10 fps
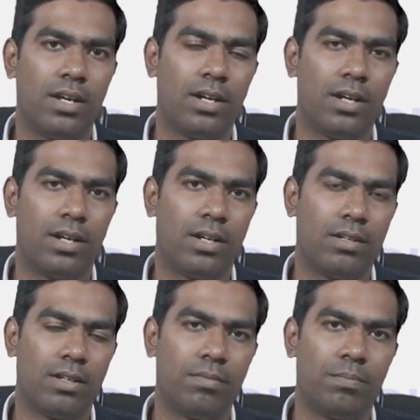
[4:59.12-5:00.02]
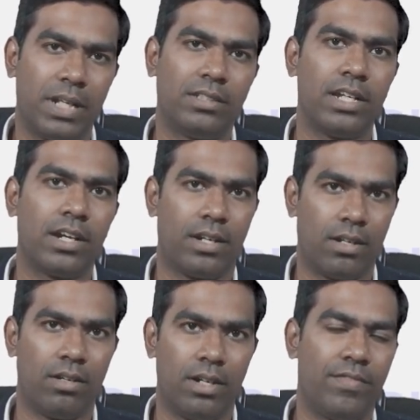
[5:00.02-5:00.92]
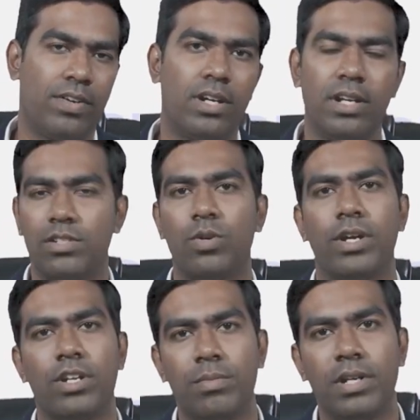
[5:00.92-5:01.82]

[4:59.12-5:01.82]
uh, plus inguinal. Definitely it's going to be